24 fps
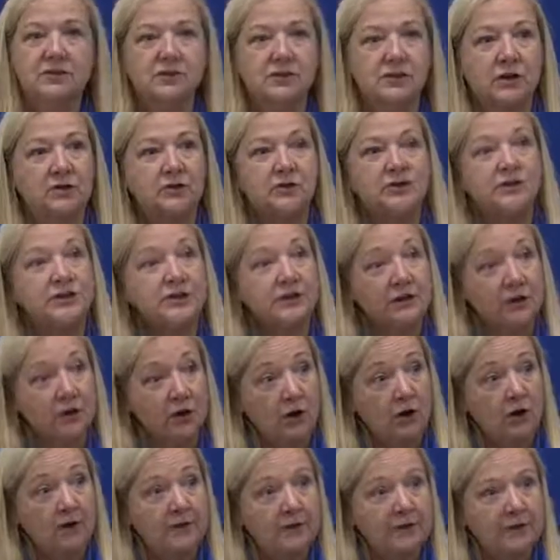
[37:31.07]
So she
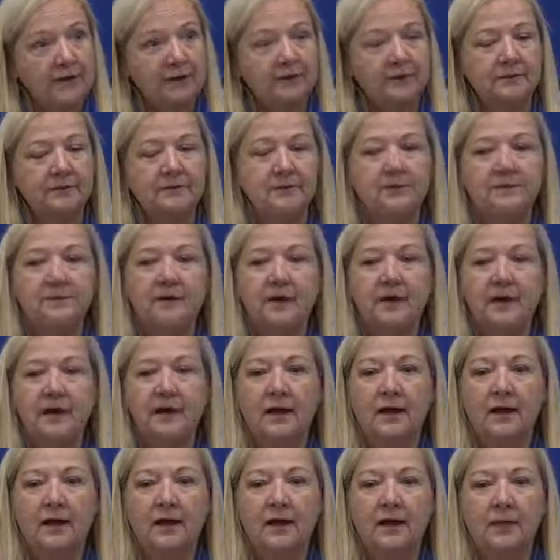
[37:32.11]
called it,
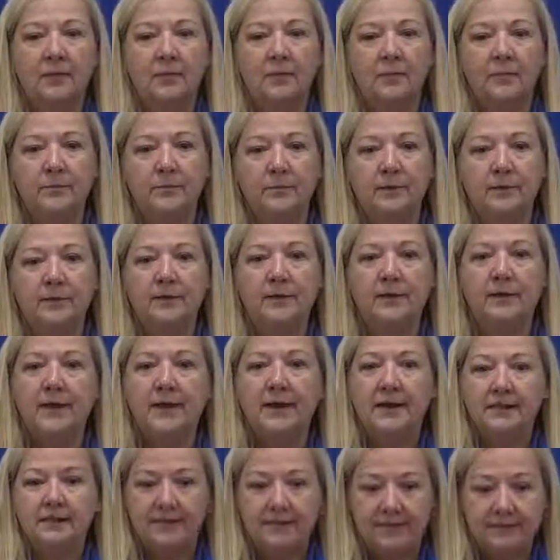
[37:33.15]
and
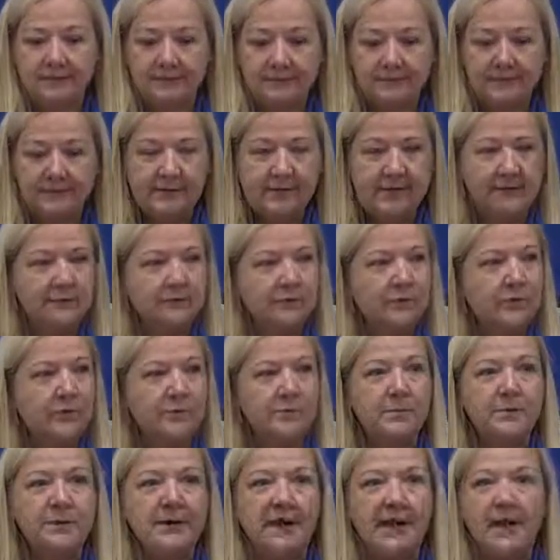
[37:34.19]
they said, yes,
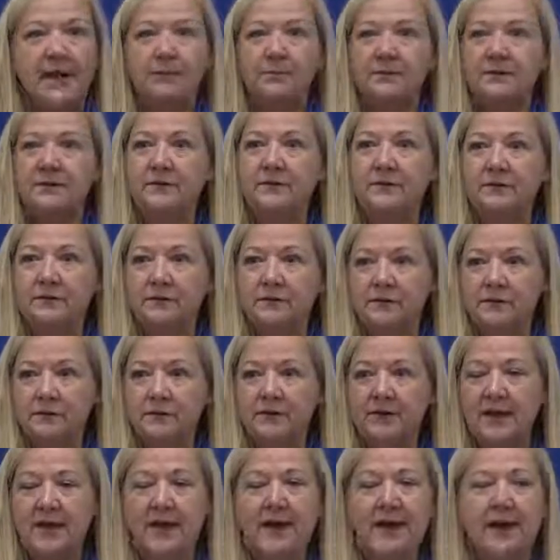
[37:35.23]
we'd be happy to
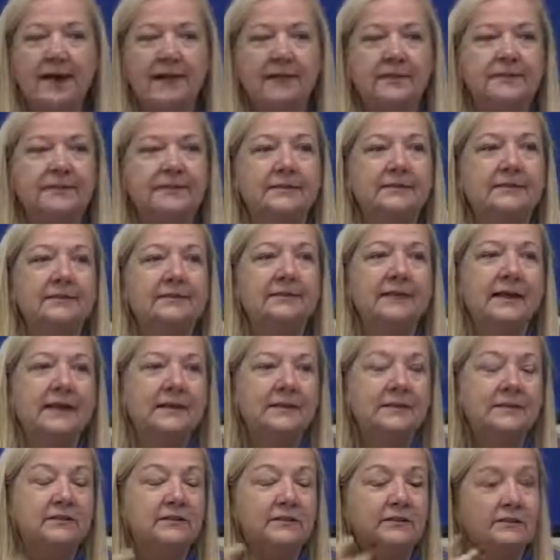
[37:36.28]
do that.
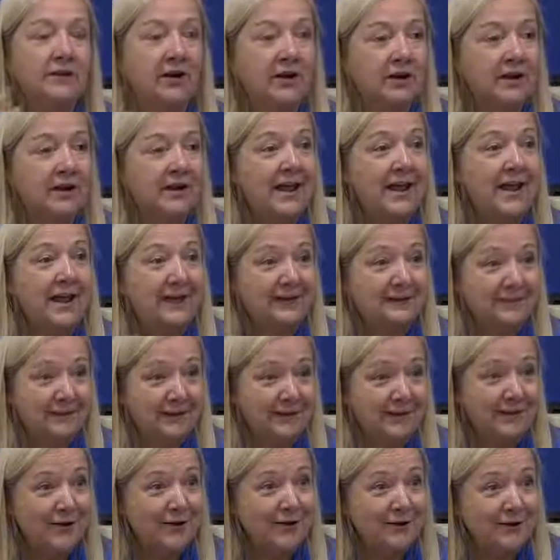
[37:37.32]
They started
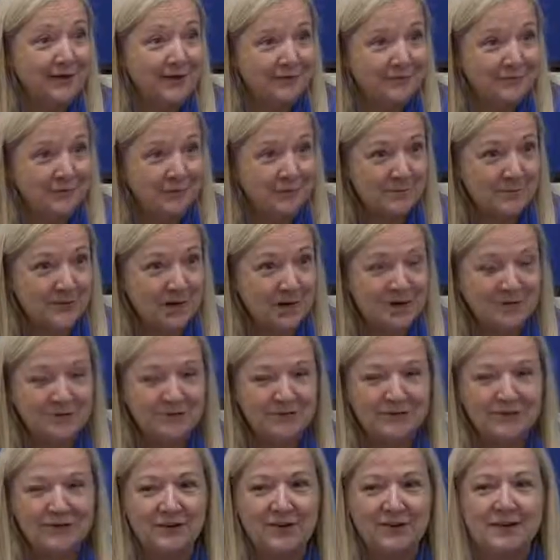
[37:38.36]
asking her
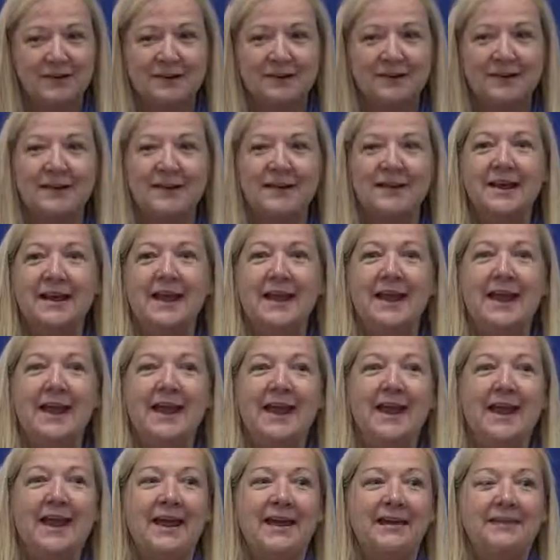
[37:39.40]
information,
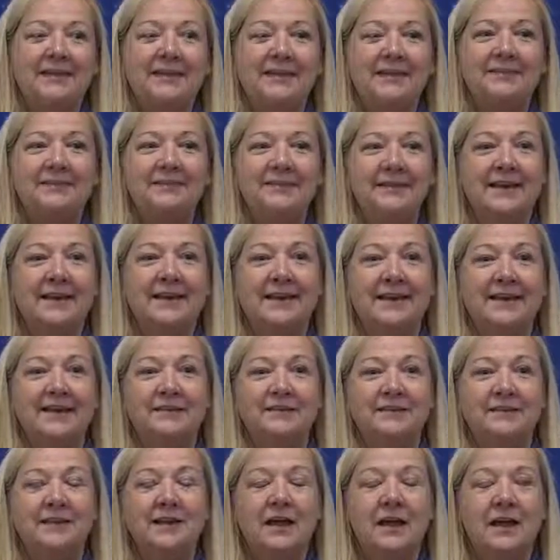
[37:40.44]
and they
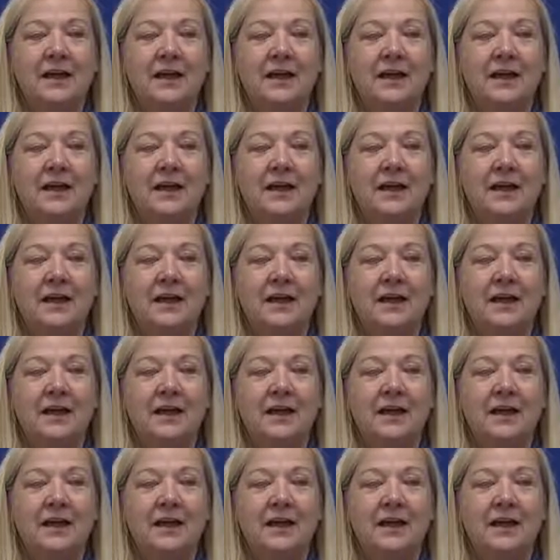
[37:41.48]
said,